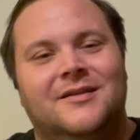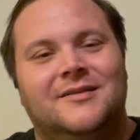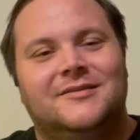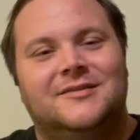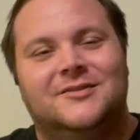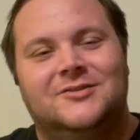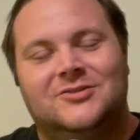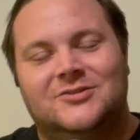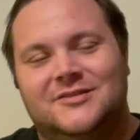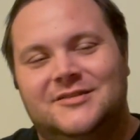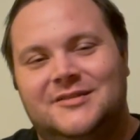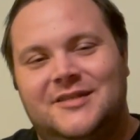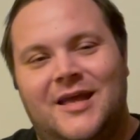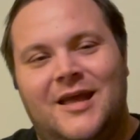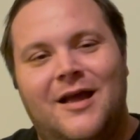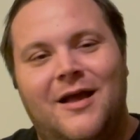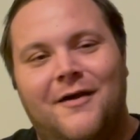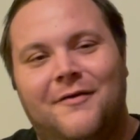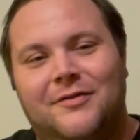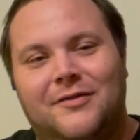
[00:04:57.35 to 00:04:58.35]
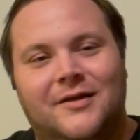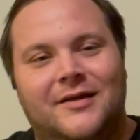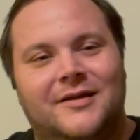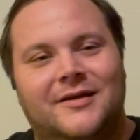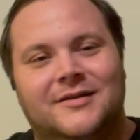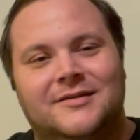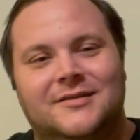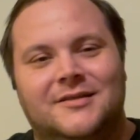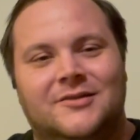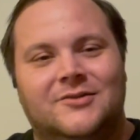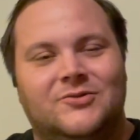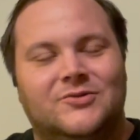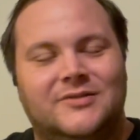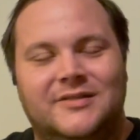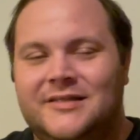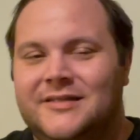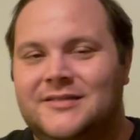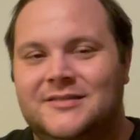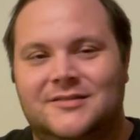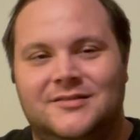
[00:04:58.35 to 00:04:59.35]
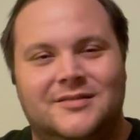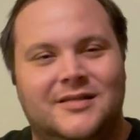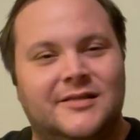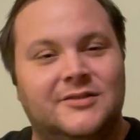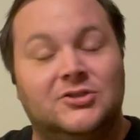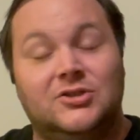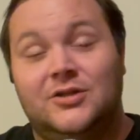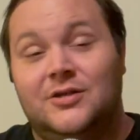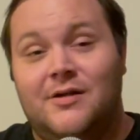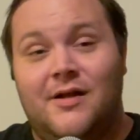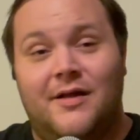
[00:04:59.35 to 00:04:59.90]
to just stay athletic, to use his sheer